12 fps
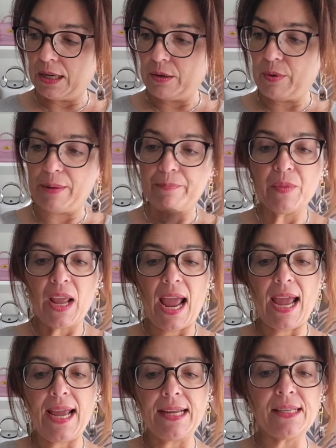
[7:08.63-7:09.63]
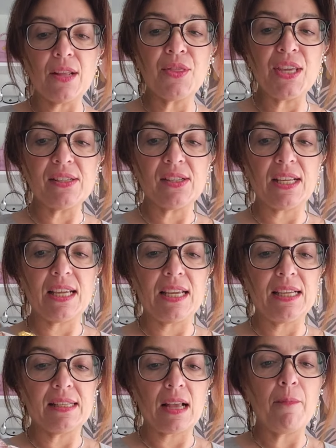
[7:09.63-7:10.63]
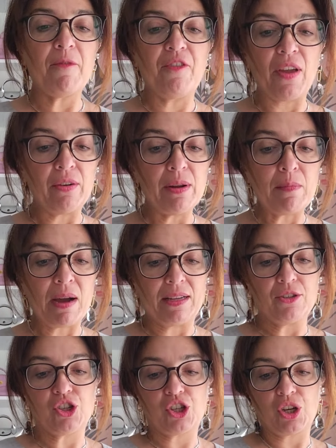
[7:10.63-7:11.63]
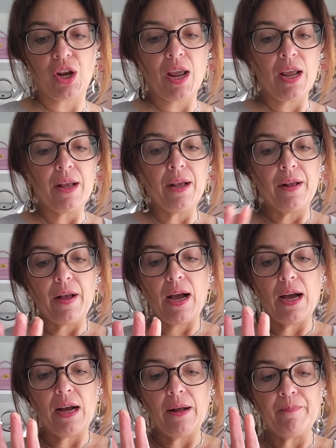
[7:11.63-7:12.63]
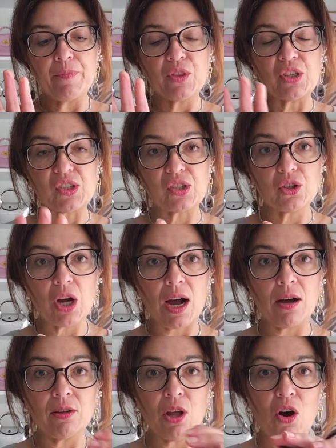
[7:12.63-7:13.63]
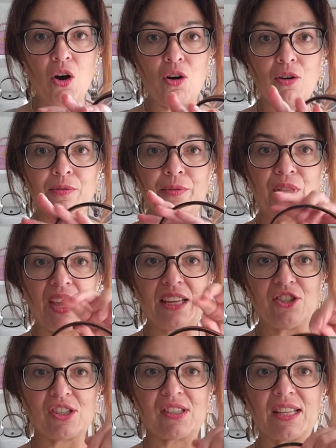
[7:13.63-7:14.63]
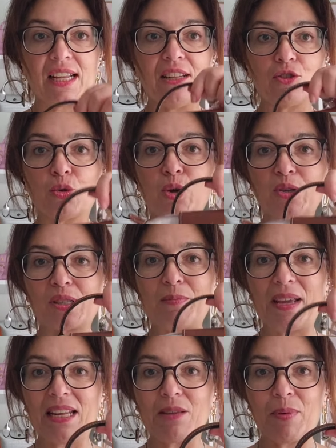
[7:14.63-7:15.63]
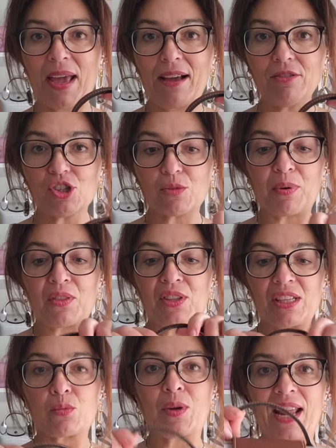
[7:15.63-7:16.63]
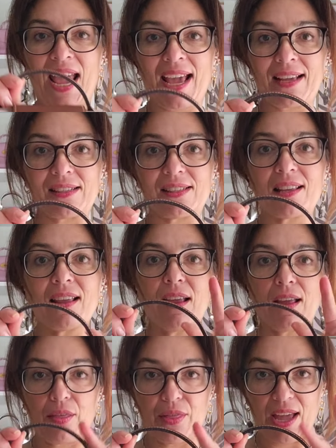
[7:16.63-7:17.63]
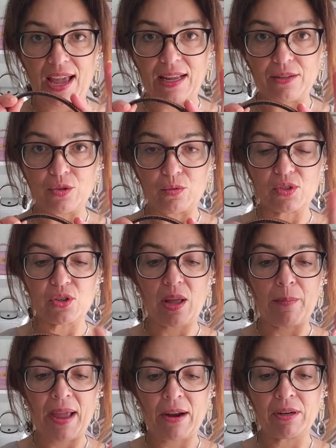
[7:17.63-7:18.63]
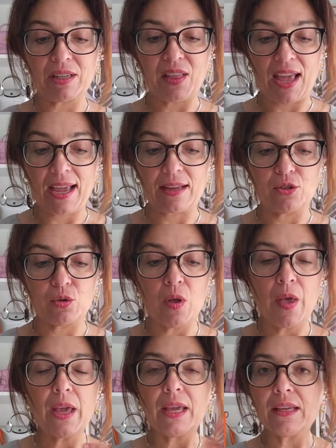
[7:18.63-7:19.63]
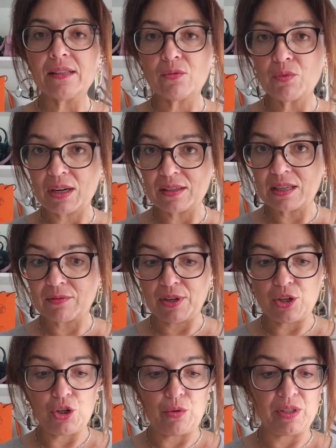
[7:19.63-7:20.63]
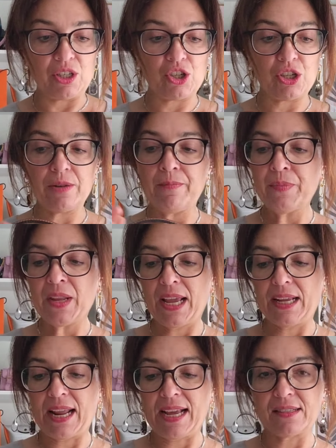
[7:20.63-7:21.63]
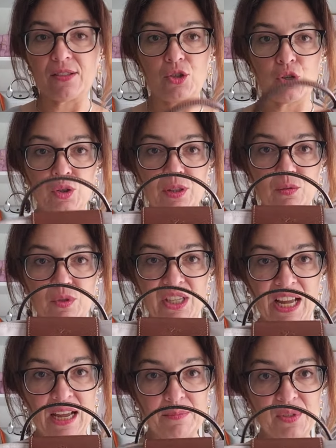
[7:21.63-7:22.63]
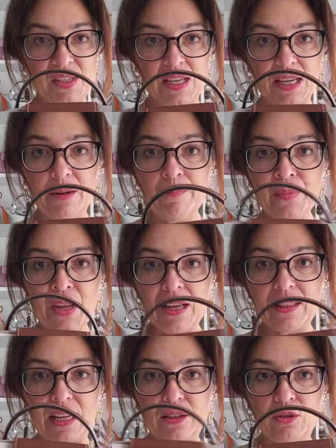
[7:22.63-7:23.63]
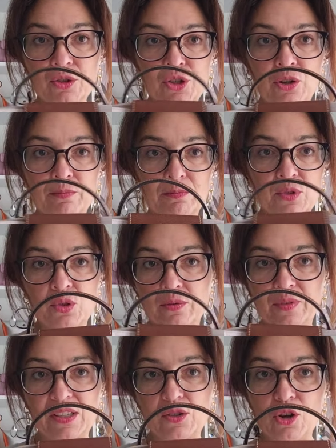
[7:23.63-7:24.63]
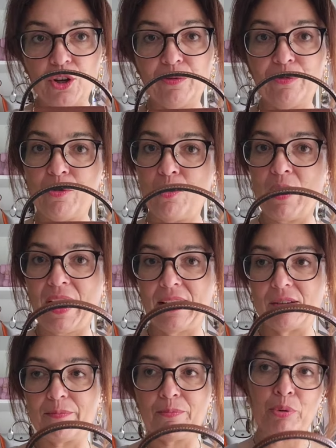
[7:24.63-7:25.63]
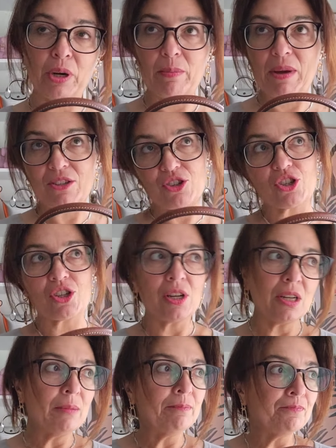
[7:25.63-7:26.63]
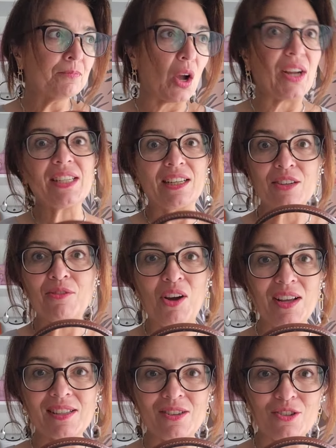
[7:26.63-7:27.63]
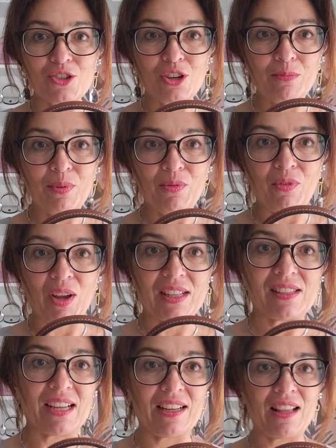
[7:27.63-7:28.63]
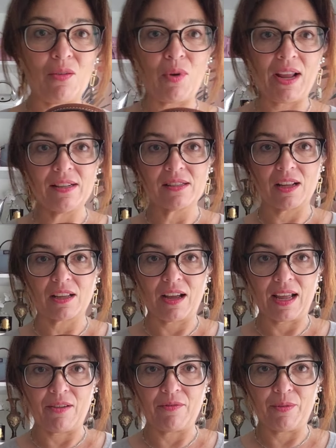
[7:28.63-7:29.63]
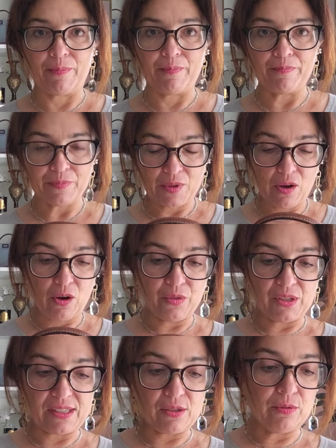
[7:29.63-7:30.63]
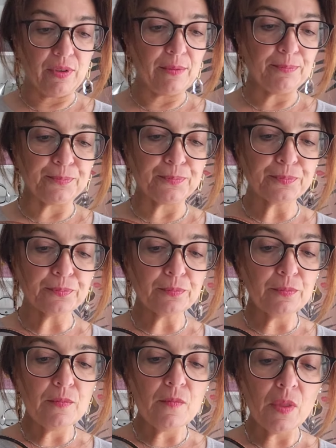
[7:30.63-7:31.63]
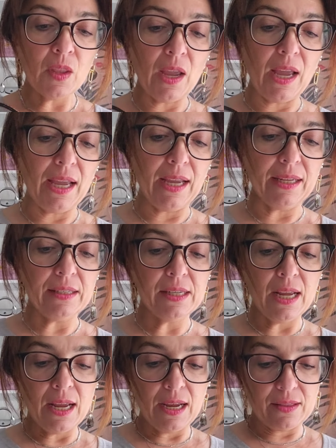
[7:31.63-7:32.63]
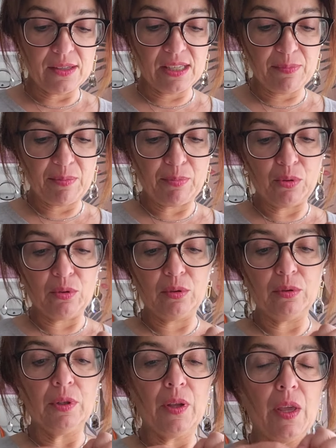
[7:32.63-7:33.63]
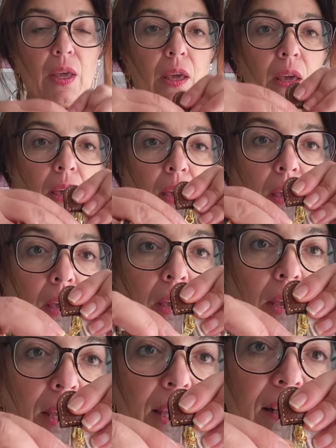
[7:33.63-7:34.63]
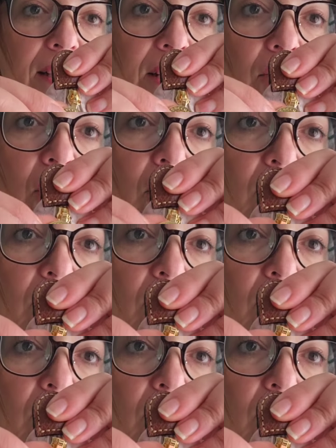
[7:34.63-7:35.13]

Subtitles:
Anyway, and this is very much the style of their little cosmetic pouch, but this one has the handle. So apparently the handle is a relatively new addition. It has the two little tabs here that Longchamp sort of is known for and pretty much identifies Longchamp, if I can say it that way. It's like I have them on the silver. And the zipper pull is in